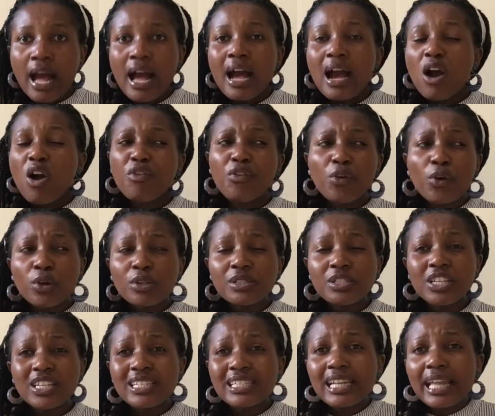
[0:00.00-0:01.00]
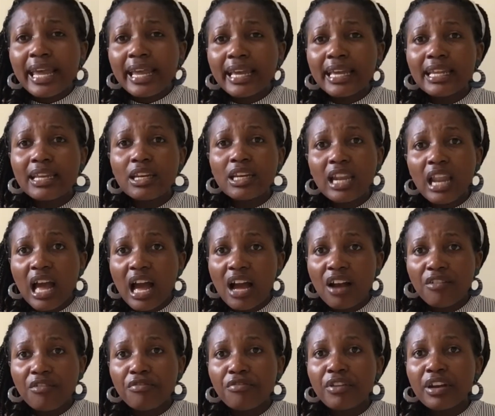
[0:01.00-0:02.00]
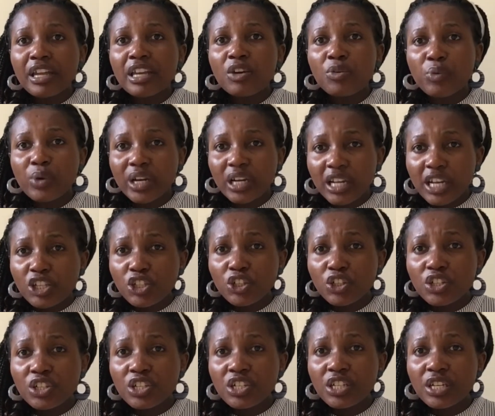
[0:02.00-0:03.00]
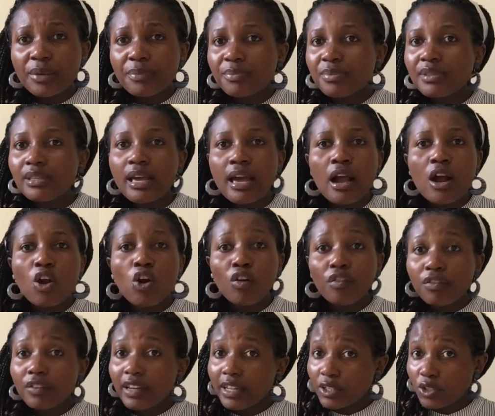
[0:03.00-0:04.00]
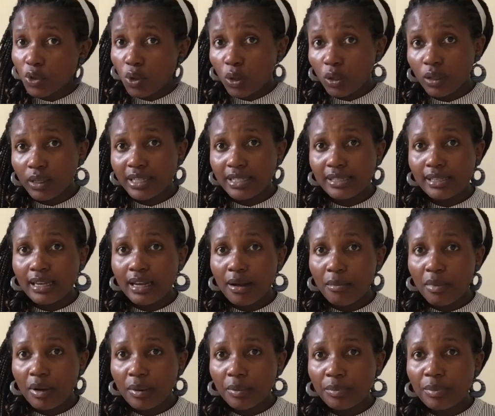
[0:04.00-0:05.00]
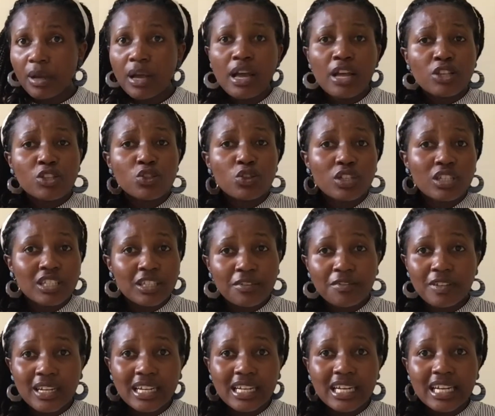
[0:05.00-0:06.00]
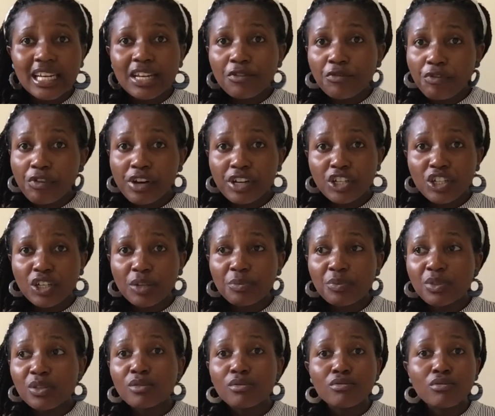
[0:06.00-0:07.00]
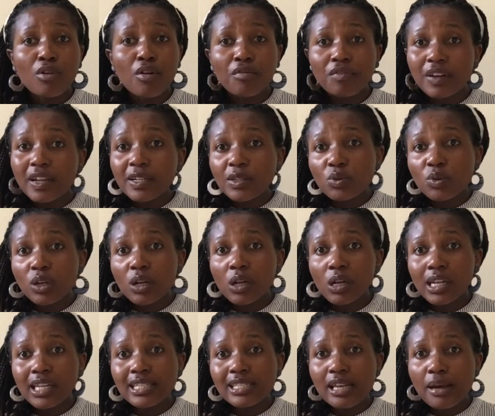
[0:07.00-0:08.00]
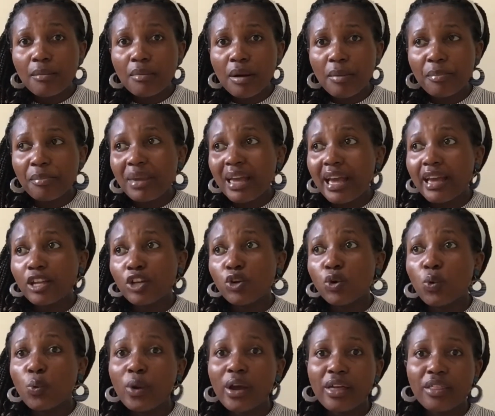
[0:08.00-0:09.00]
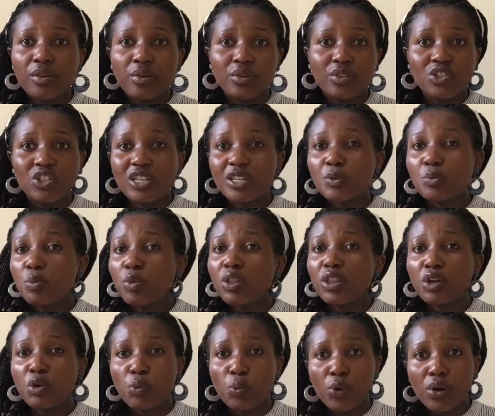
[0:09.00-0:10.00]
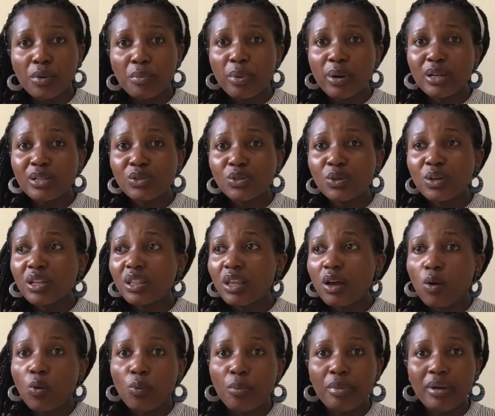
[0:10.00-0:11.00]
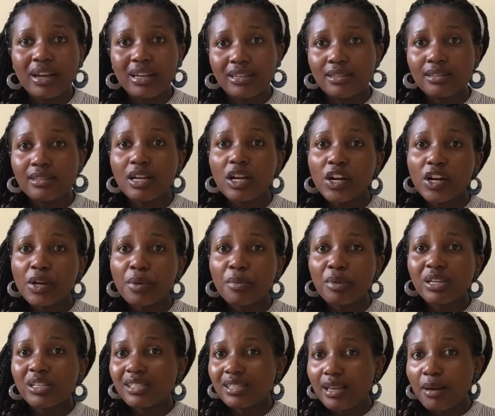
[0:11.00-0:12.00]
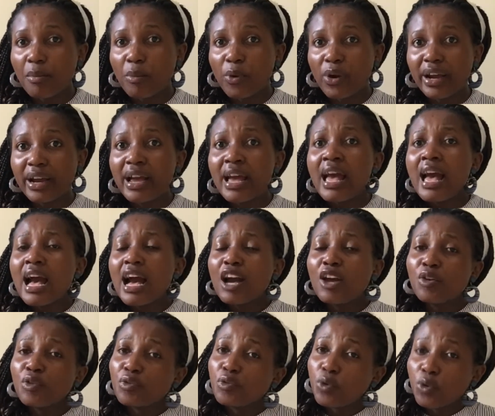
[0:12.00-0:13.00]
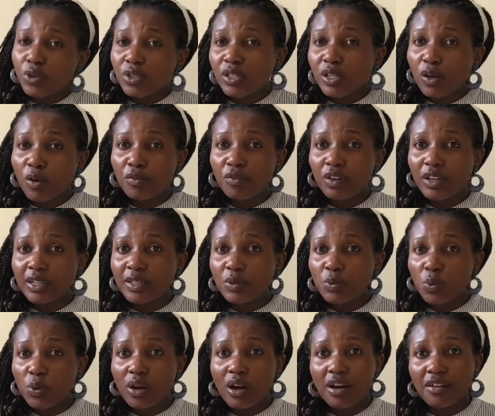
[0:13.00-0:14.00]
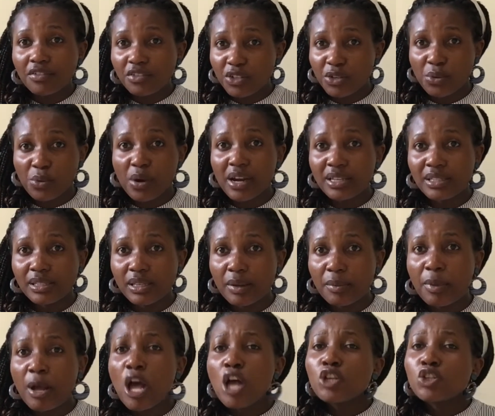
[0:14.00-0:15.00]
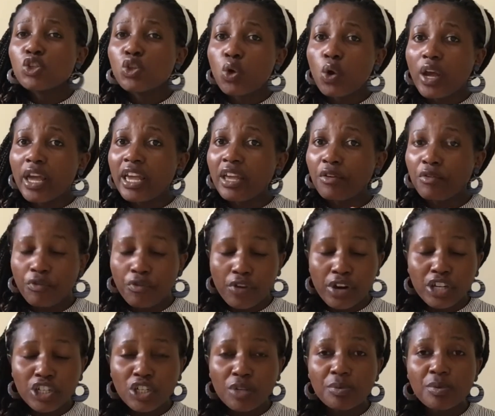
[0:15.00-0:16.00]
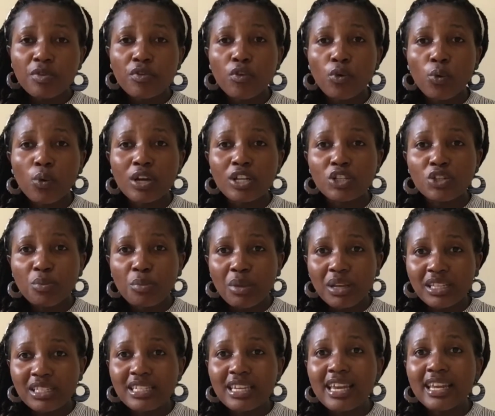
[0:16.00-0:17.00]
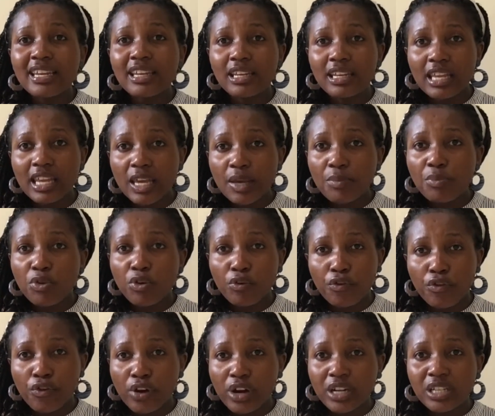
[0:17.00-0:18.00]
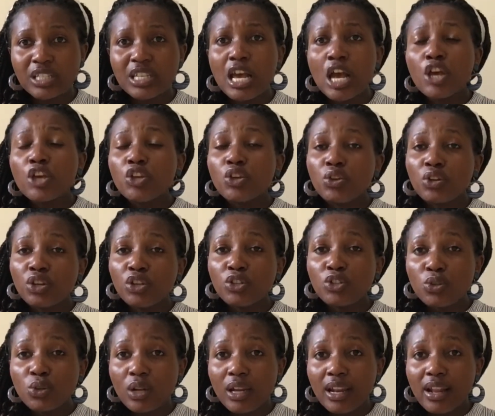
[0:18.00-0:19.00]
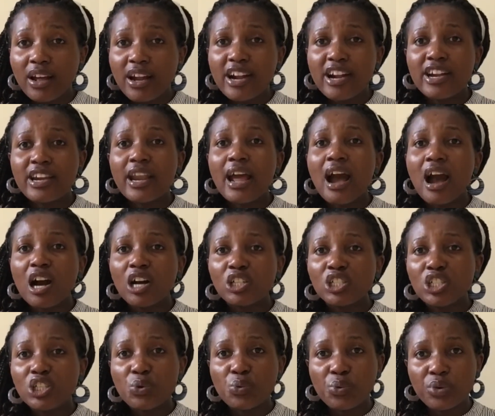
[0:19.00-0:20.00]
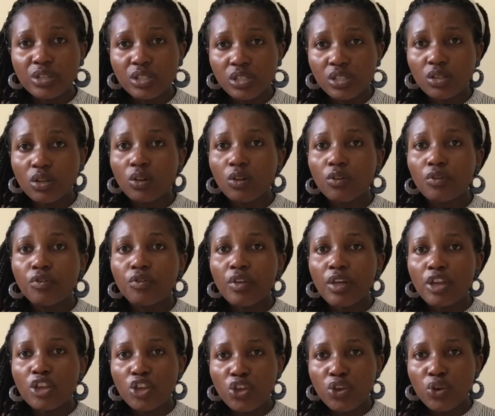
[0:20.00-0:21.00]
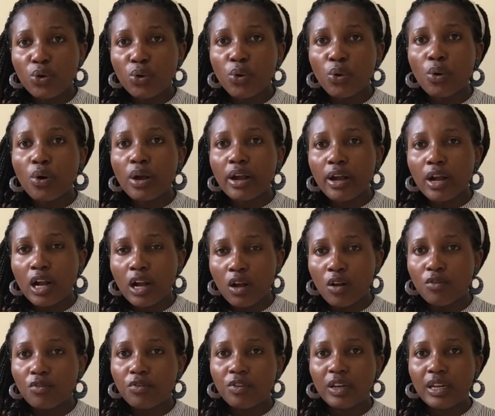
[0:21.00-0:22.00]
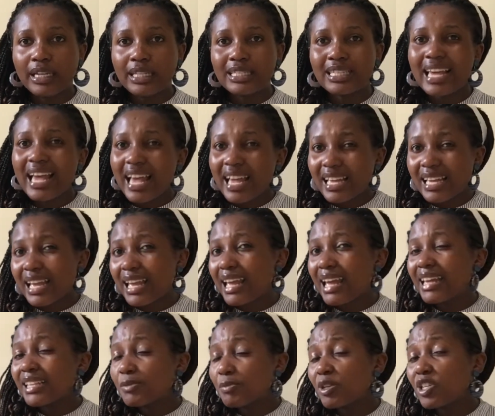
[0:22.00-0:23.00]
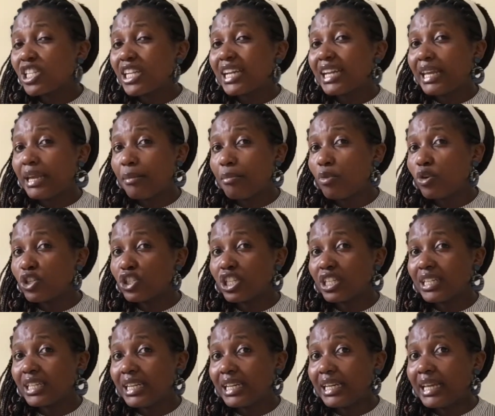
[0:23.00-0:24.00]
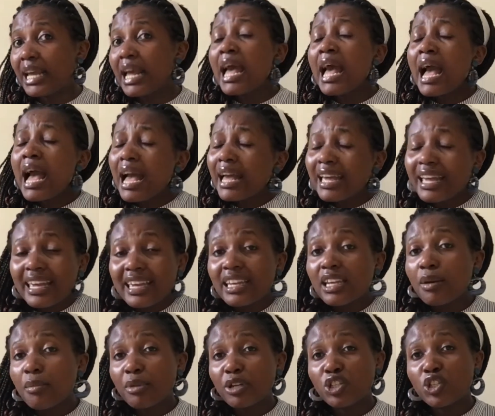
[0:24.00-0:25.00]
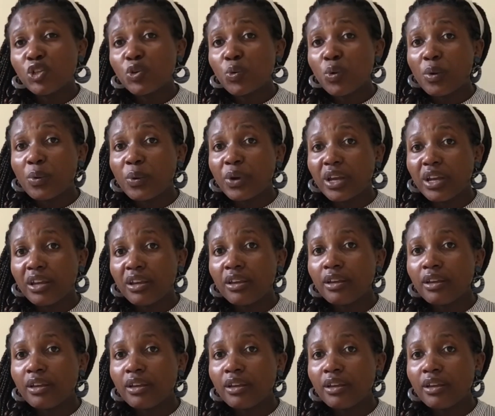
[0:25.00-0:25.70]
Of course, just like in love, in relationships, conflicts always come up. So definitely in friendships, conflicts will always come up. I know where there is just more than one person, there will be a disagreement somewhere, and of course conflicts will have to rise up. So in friendships, if you want to maintain and keep your friends, you need to learn how to resolve your conflicts, especially emotionally, in a mature way.